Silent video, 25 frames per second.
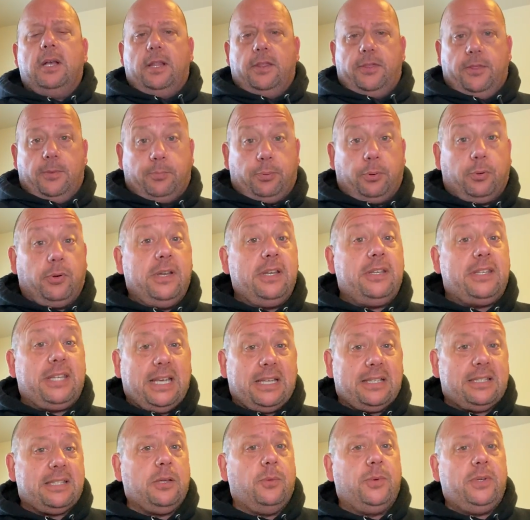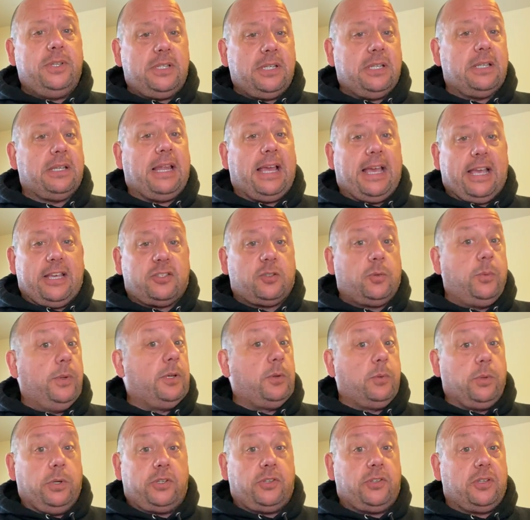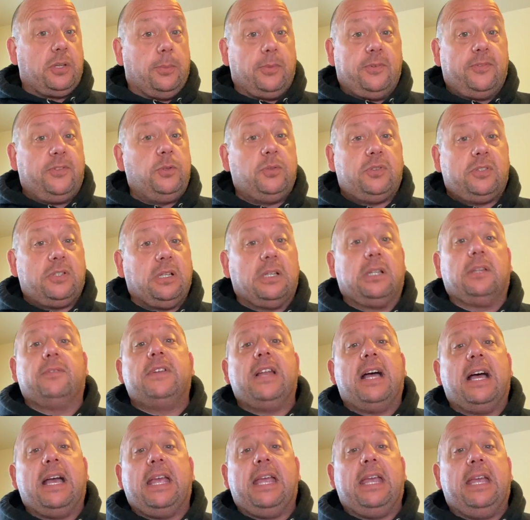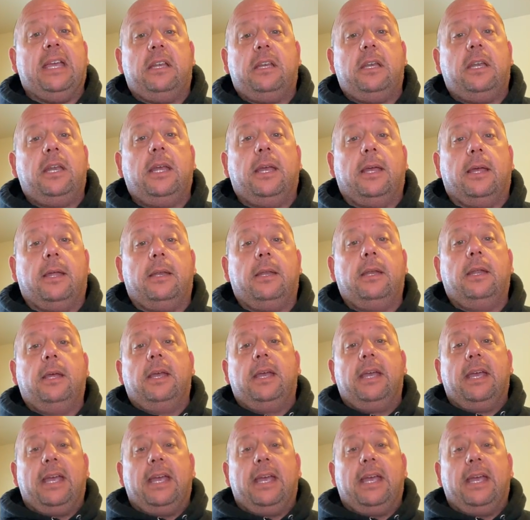the pre-test that we did last week, which some of you still have not handed in,